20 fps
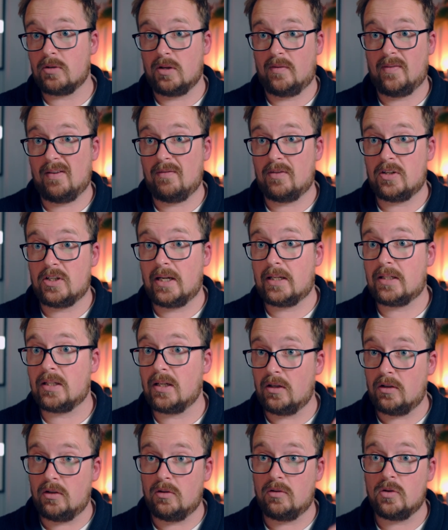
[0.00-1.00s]
So if you haven't checked
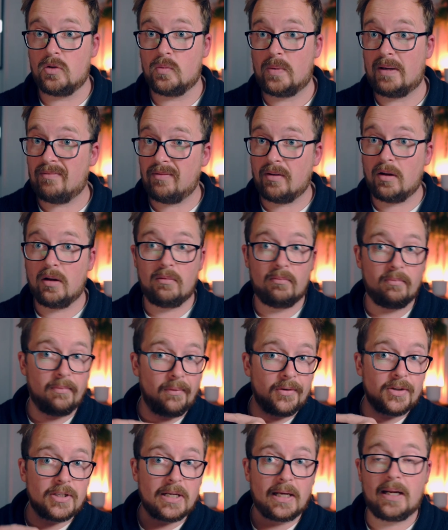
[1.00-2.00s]
it and you use Webflow,
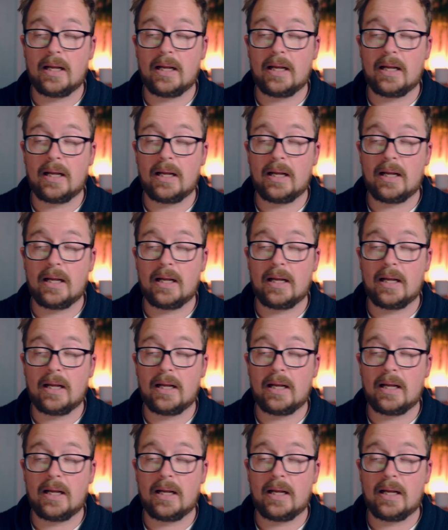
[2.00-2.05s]
check